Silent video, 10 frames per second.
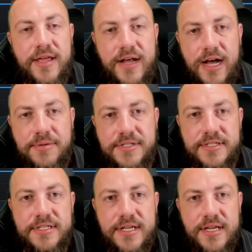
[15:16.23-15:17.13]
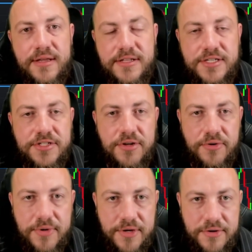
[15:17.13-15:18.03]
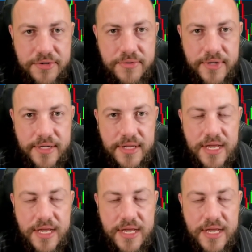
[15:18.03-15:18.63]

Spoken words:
in options. That's because you don't know what you're doing.